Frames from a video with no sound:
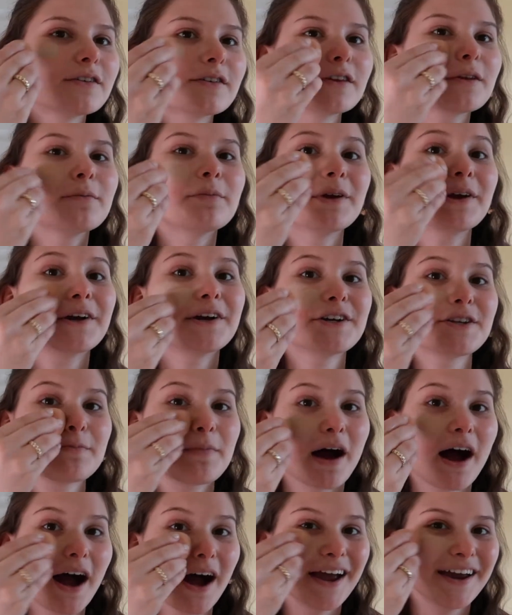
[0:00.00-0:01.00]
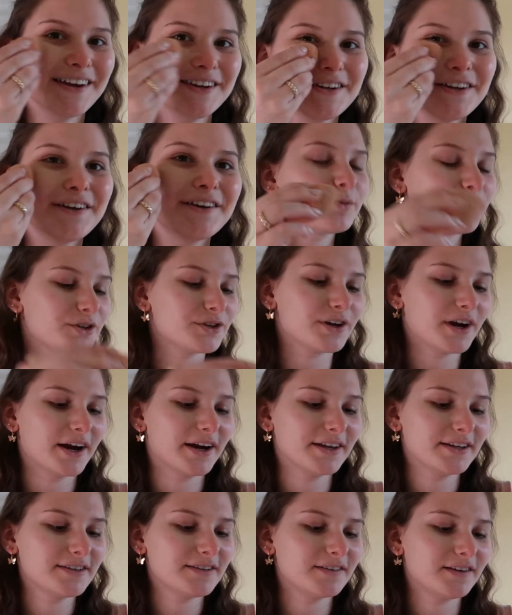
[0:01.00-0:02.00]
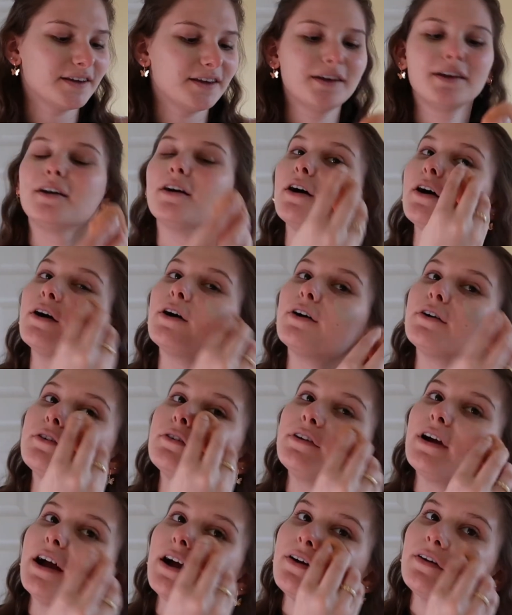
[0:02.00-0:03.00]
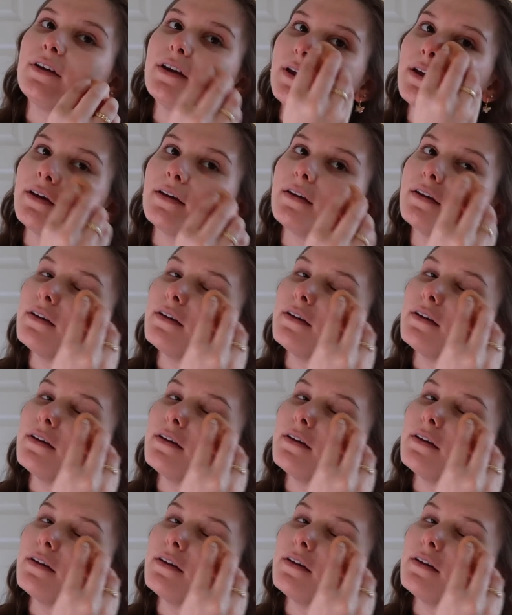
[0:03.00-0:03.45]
The mirror's behind you, just trying to see around it.